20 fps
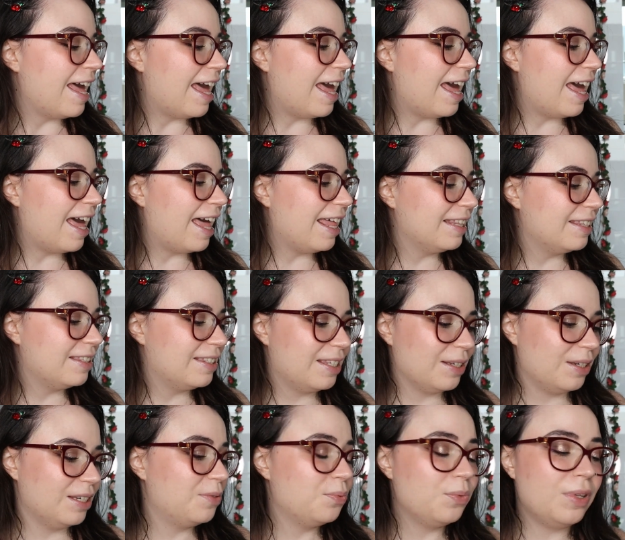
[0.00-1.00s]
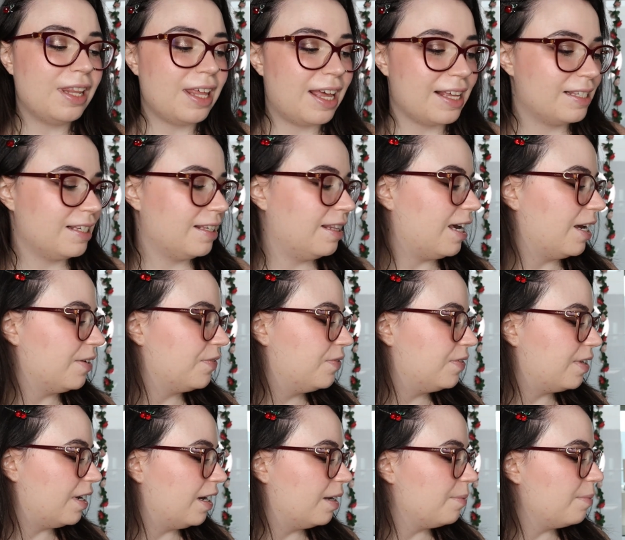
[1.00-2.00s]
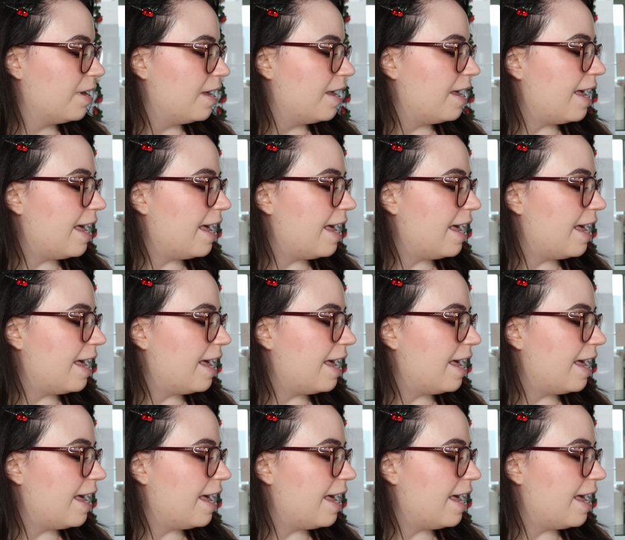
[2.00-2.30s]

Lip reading: and it will last a lifetime.